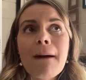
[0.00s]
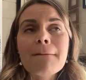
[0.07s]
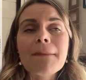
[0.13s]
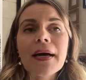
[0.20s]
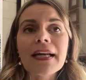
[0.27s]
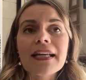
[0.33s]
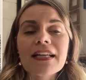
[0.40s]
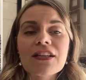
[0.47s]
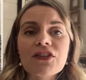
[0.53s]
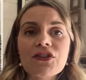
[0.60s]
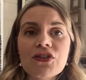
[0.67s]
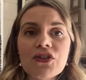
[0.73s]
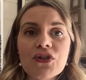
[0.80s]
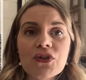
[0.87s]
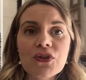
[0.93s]
but
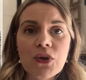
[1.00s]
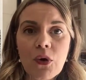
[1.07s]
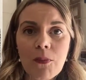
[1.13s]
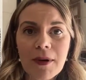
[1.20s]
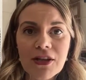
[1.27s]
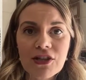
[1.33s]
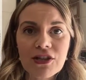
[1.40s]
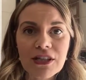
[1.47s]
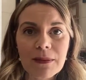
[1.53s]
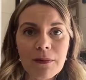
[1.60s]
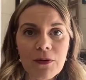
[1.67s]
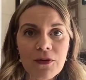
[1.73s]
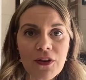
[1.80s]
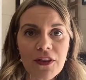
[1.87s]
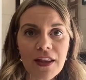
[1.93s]
it's so much
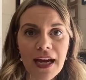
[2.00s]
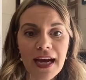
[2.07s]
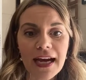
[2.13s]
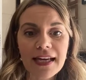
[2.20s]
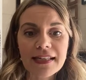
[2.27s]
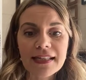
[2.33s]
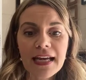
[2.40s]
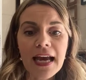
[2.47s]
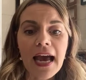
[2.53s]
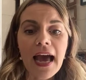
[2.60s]
deeper than that.